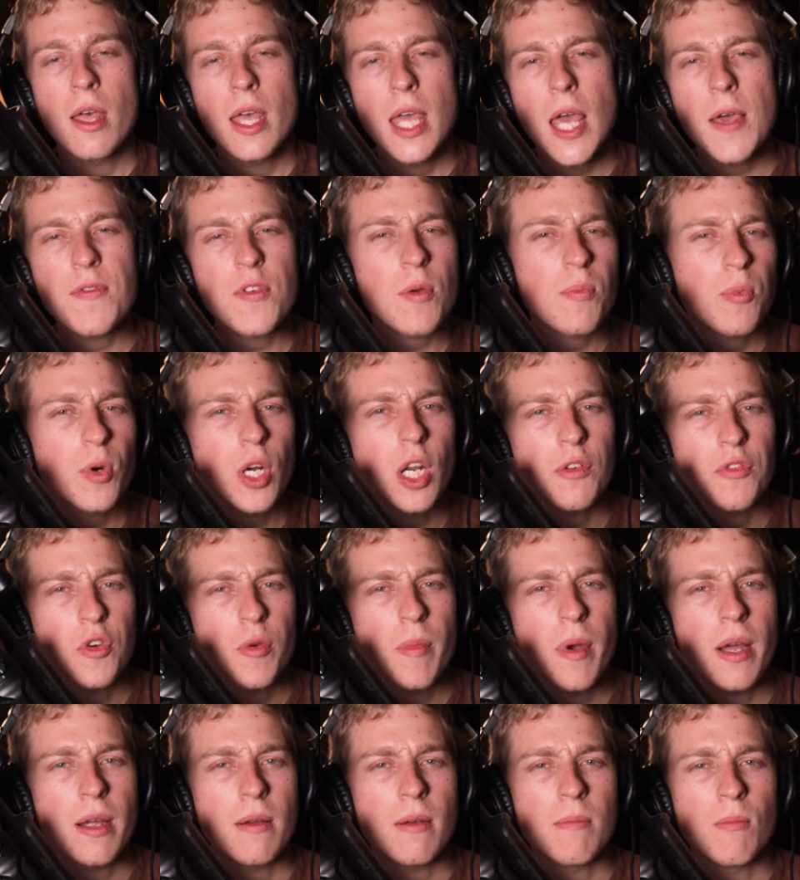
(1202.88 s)
If you print it from
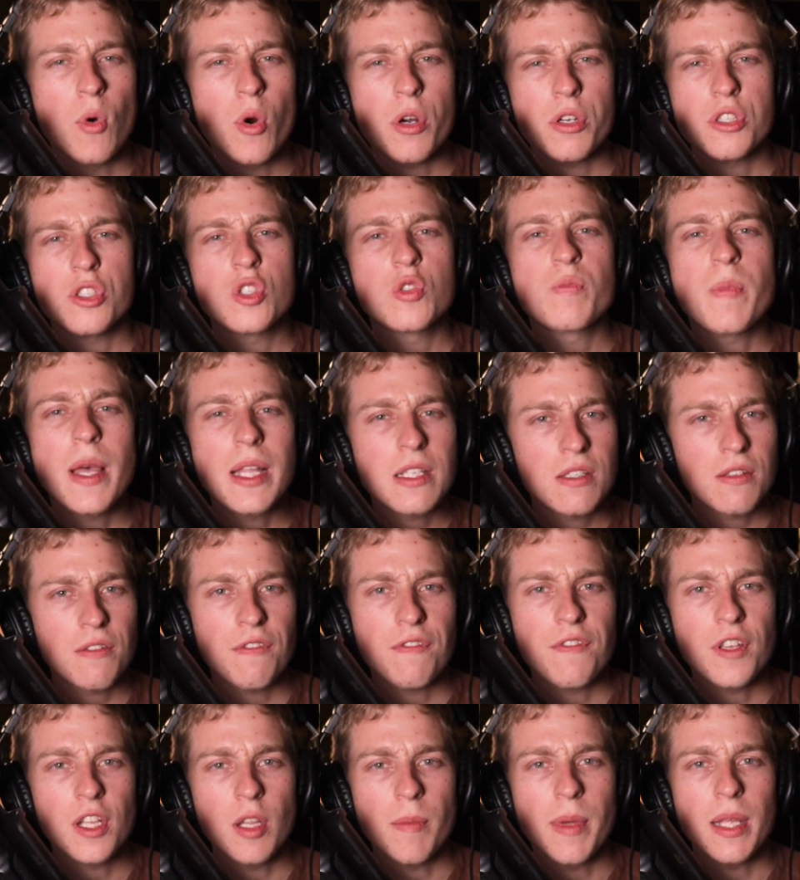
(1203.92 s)
a more expensive
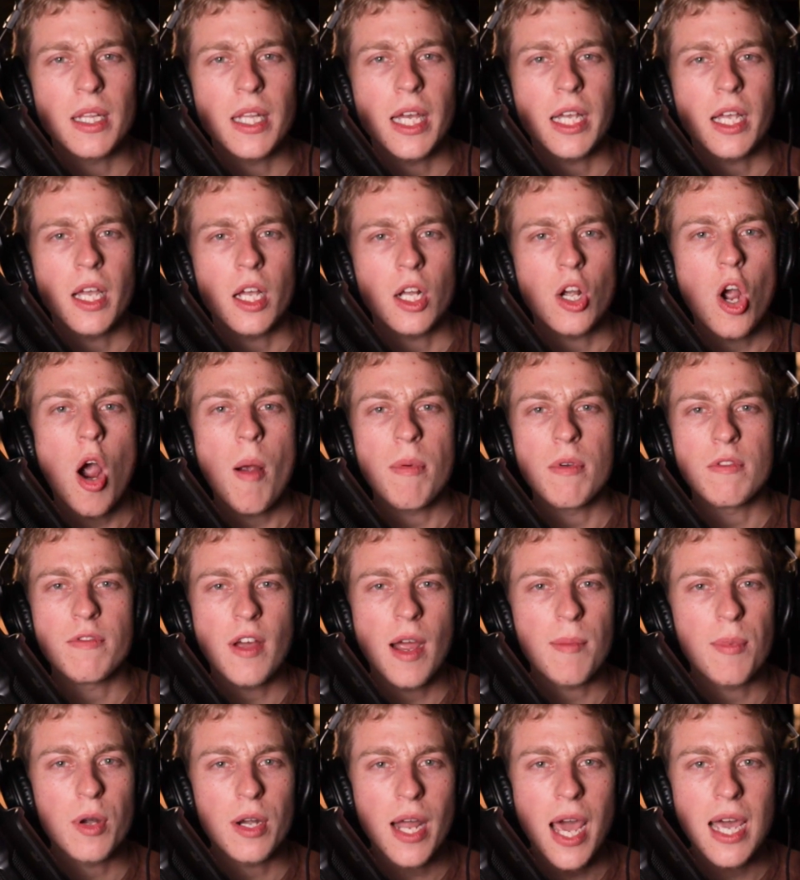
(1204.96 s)
filament like a carbon
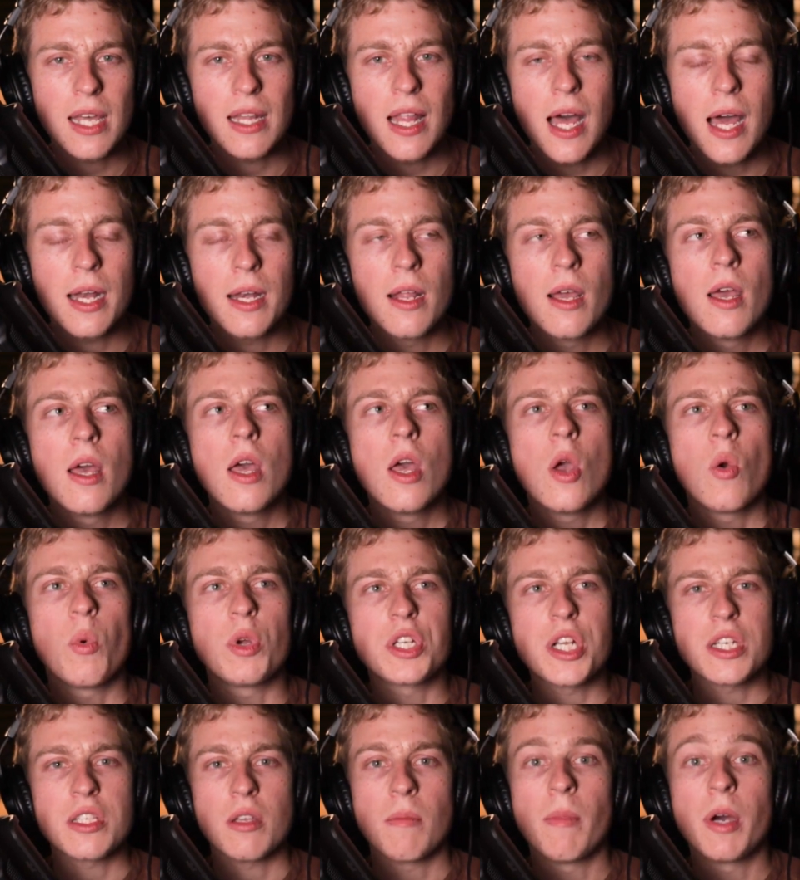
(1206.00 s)
fiber nylon,
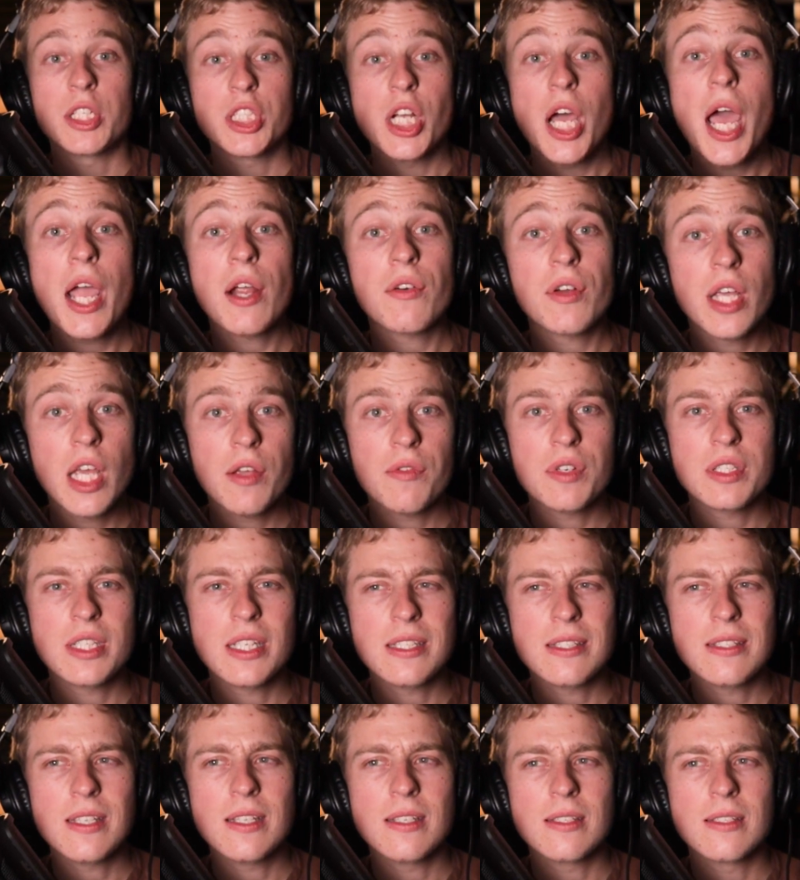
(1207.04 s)
which has a much higher heat
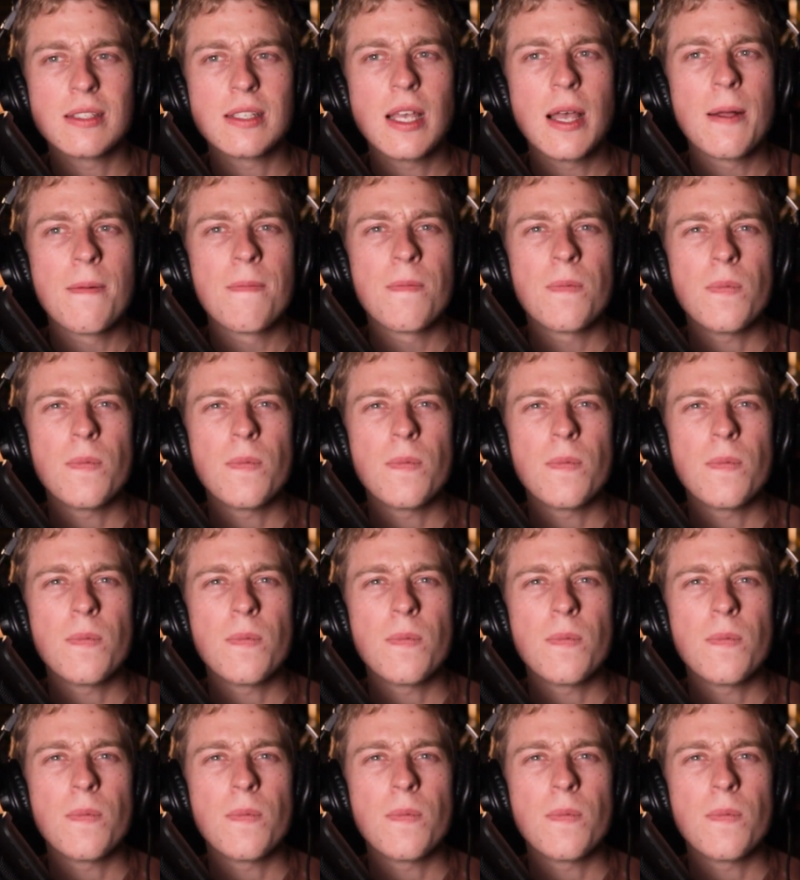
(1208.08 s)
resistance,